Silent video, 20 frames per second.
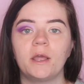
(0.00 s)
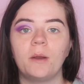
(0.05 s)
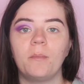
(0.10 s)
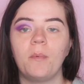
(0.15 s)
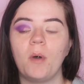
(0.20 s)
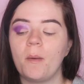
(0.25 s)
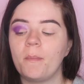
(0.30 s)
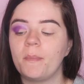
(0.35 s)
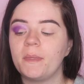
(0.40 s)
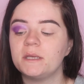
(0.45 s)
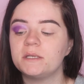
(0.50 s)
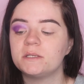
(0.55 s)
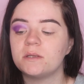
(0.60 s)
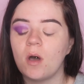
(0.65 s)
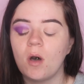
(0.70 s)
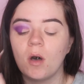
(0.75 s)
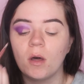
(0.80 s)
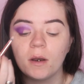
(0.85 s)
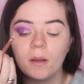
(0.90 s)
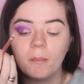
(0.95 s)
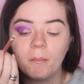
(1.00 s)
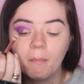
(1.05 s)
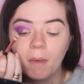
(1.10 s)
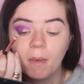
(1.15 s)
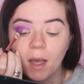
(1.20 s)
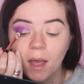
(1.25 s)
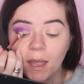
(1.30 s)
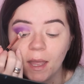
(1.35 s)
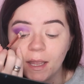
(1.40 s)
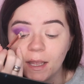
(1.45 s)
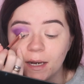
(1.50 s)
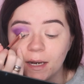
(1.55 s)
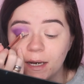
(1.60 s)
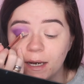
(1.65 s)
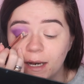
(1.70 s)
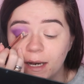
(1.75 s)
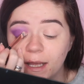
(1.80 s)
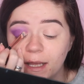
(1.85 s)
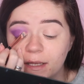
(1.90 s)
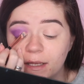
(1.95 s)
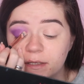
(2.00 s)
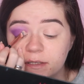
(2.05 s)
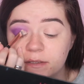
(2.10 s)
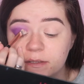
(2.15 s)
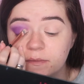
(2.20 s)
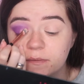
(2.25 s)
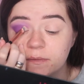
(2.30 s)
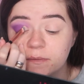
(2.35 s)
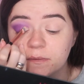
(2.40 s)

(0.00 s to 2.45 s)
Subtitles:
I'm going to pop this on my lid.